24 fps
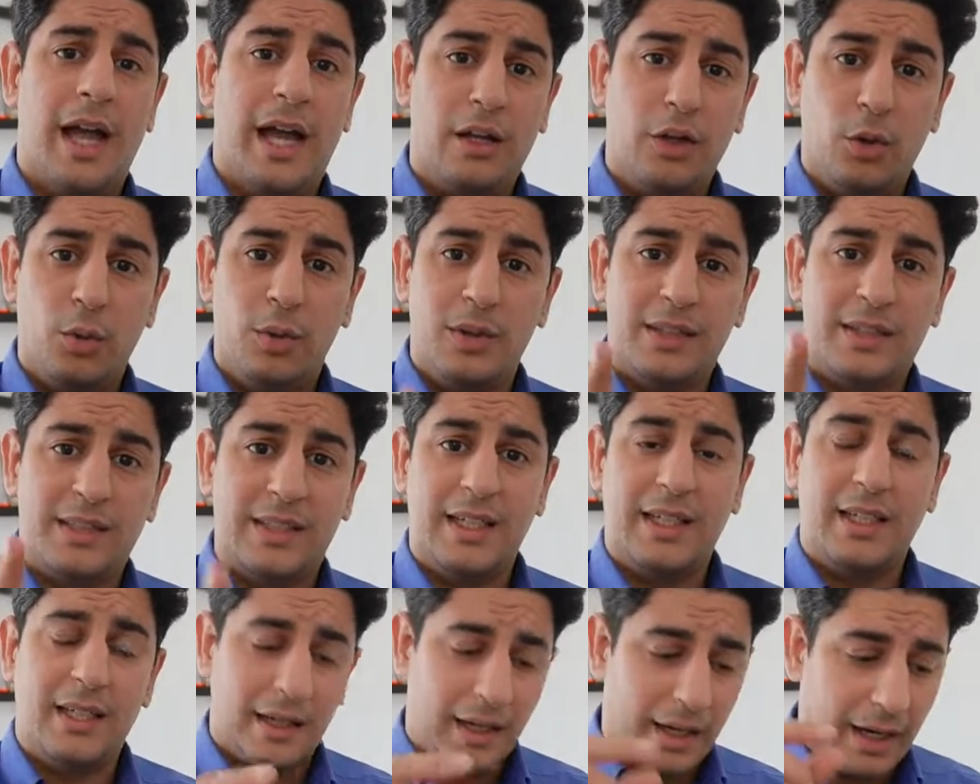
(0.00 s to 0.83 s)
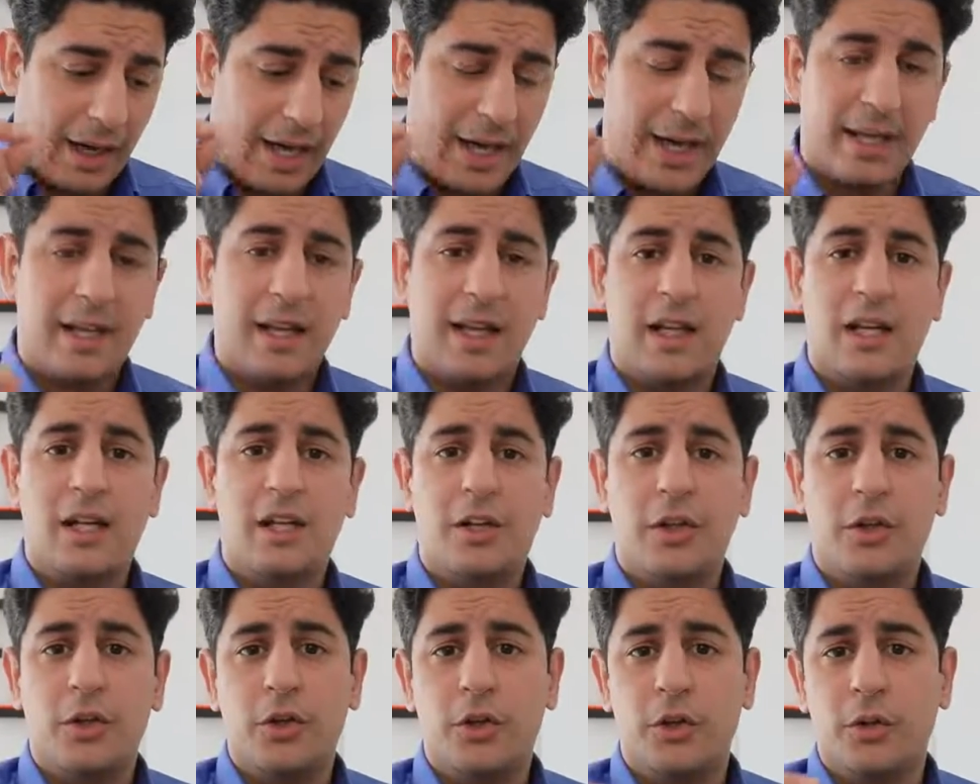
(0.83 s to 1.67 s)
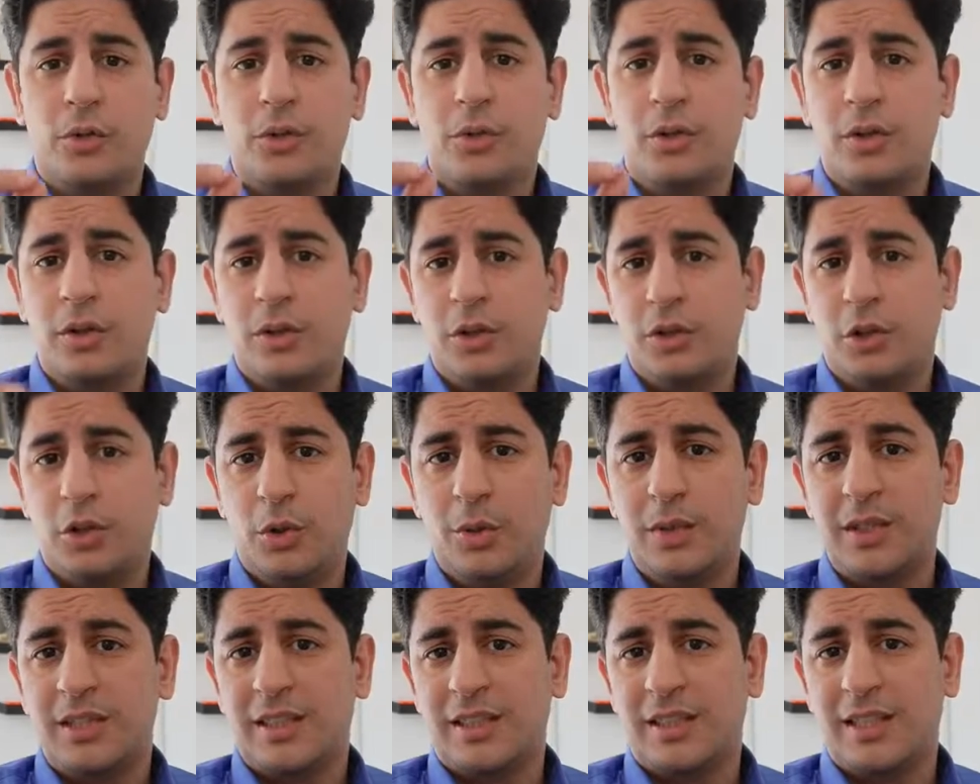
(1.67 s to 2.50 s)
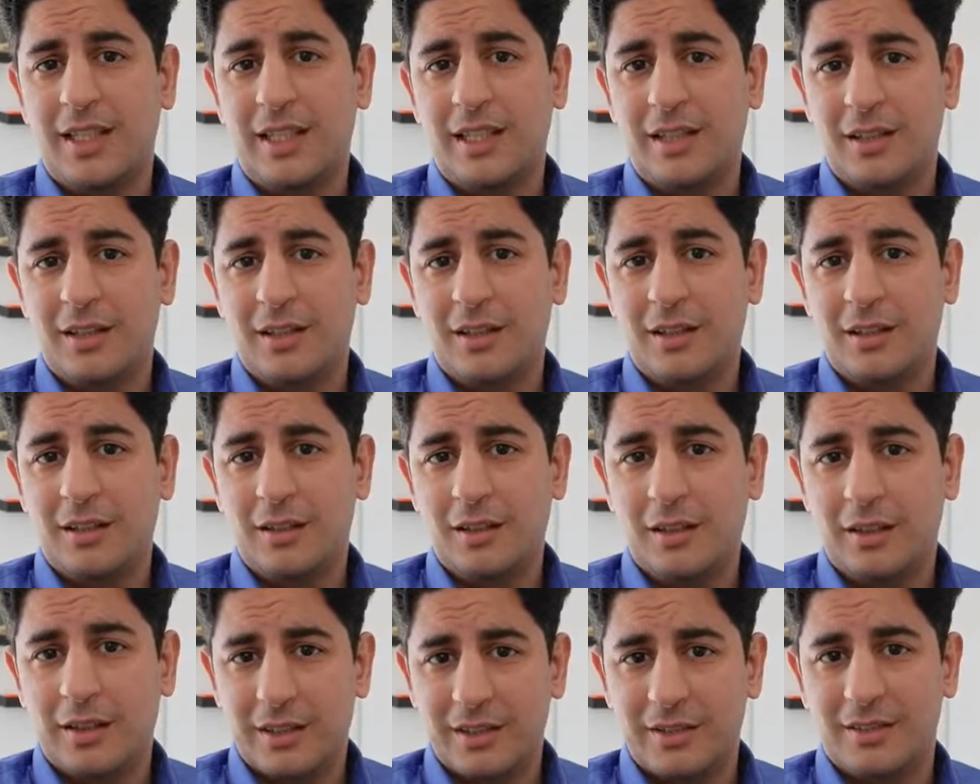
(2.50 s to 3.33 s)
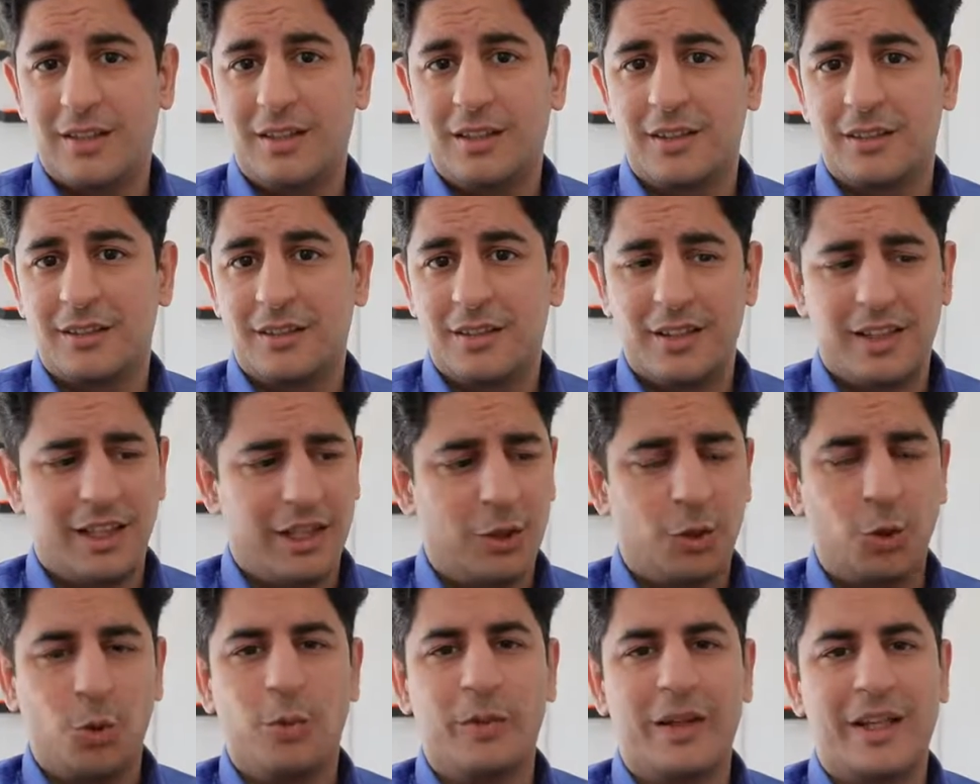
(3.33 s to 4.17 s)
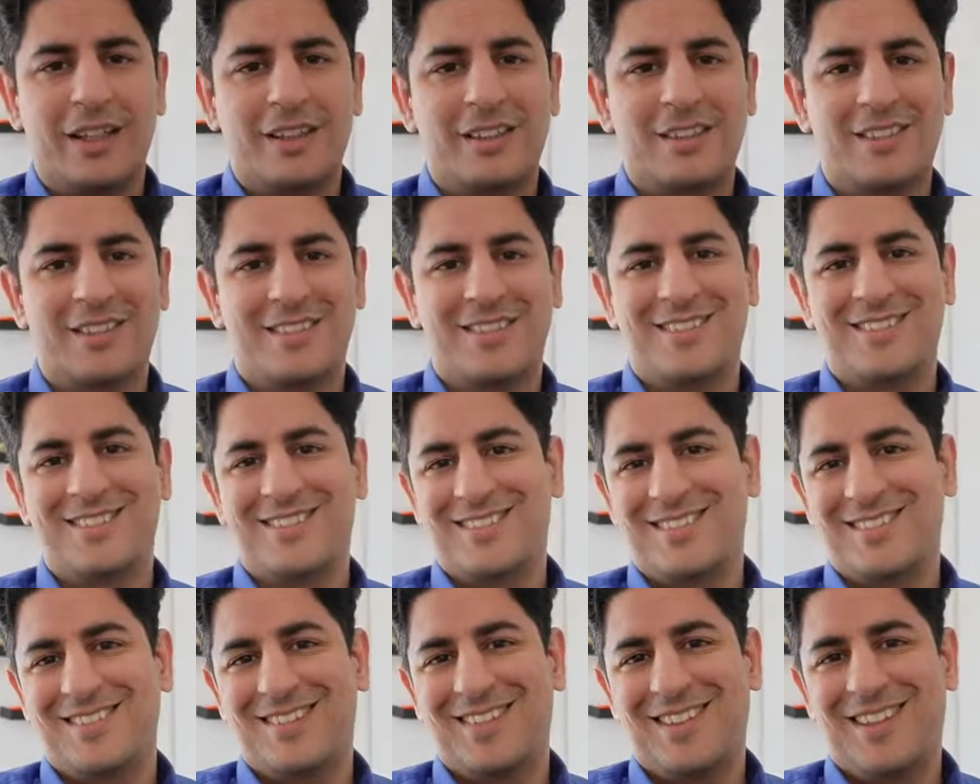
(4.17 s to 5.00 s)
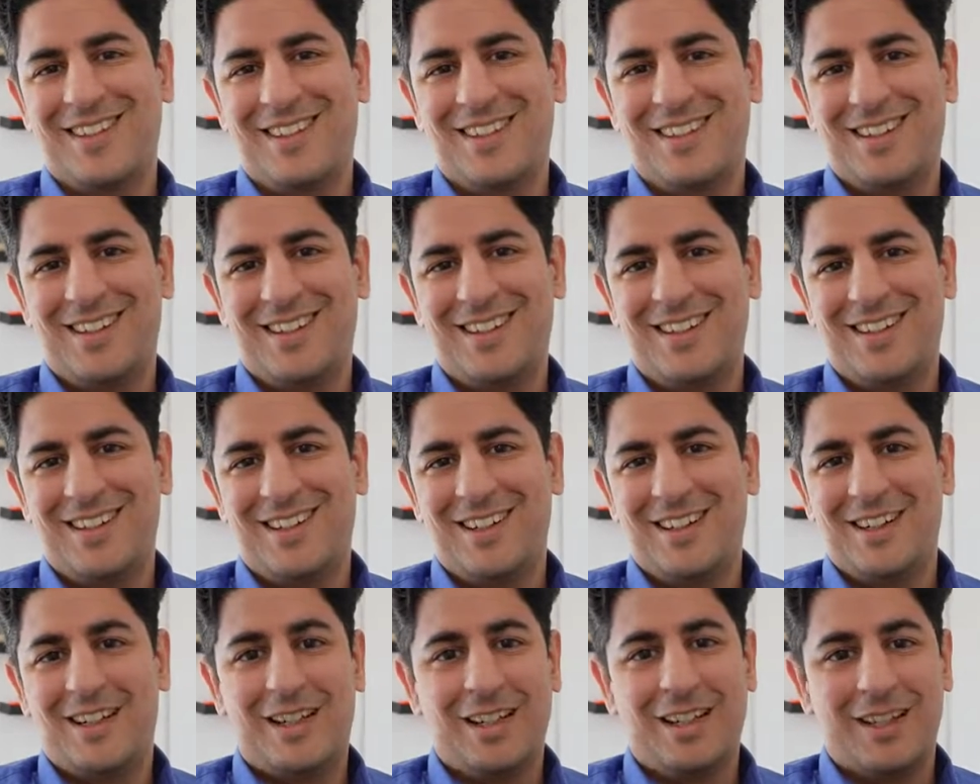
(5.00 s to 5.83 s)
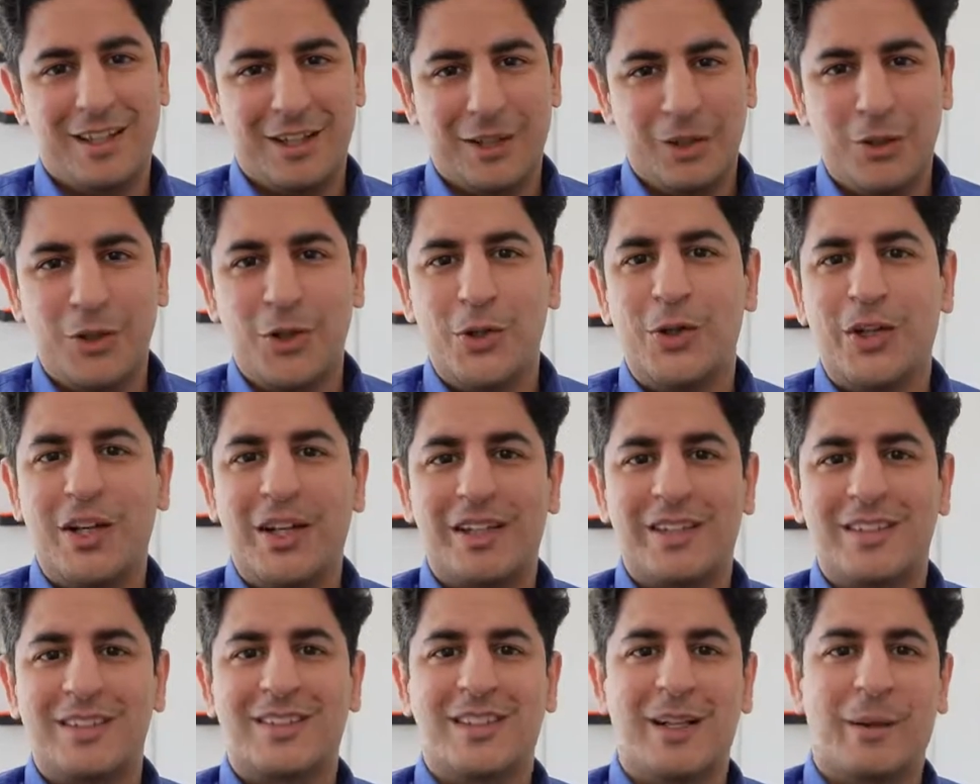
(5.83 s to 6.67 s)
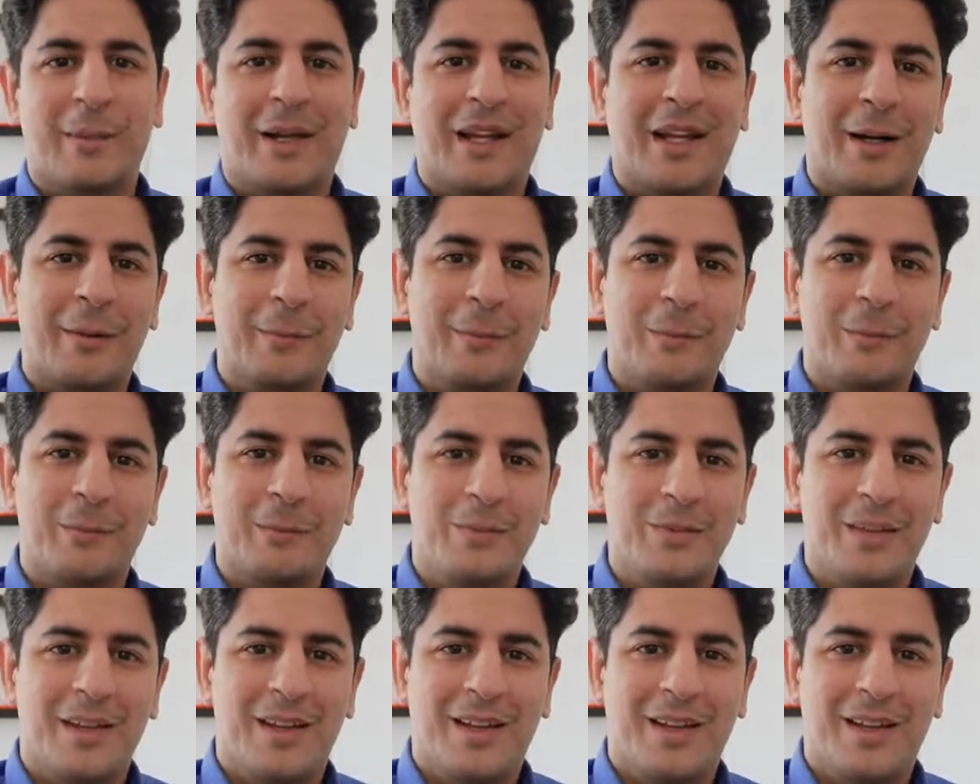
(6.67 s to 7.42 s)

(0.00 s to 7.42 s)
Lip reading: And you will see, I guarantee you will see results in 2 weeks. The new year is coming up.